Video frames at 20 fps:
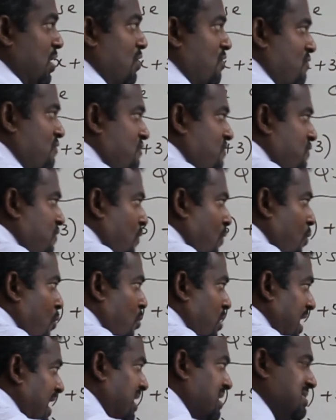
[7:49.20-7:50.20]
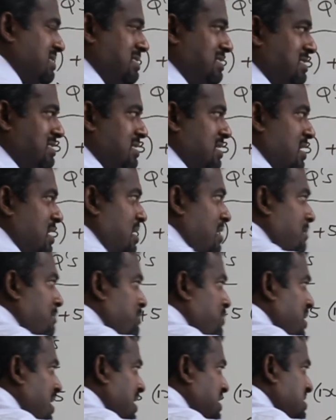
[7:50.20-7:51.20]
four x
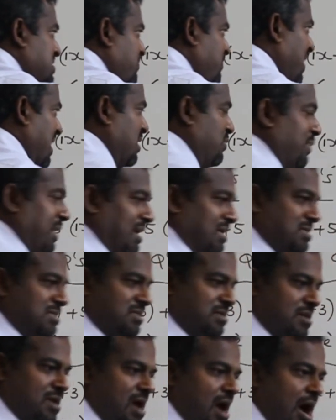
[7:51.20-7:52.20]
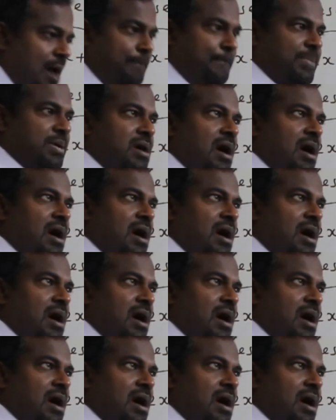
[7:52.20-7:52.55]
plus five x. Up,